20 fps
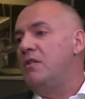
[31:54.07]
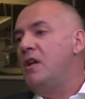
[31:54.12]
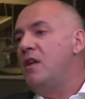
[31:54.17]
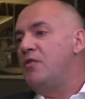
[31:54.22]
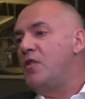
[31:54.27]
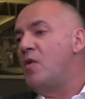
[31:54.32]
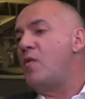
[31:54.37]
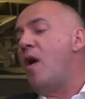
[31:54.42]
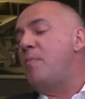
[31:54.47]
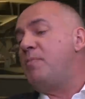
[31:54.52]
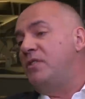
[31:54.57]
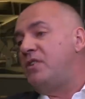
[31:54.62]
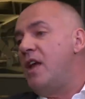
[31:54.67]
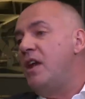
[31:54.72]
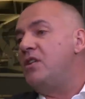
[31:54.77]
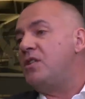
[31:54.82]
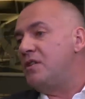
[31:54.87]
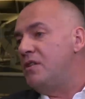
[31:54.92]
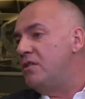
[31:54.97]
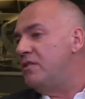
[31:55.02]
Mm-hmm. Their
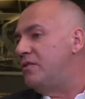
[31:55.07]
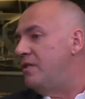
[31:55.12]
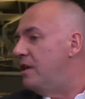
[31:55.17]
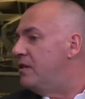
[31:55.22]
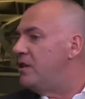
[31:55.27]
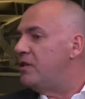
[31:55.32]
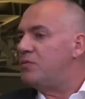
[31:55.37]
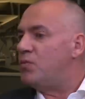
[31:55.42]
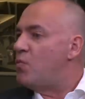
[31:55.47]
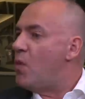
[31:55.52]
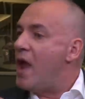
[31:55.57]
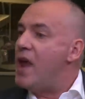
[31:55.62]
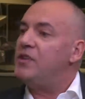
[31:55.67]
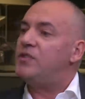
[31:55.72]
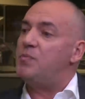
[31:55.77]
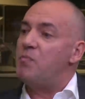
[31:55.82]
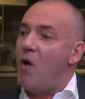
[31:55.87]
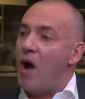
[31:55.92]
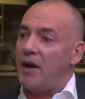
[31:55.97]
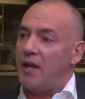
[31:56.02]
reputation is they just
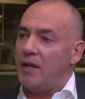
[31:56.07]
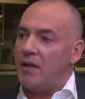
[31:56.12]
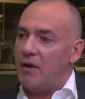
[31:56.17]
waste money.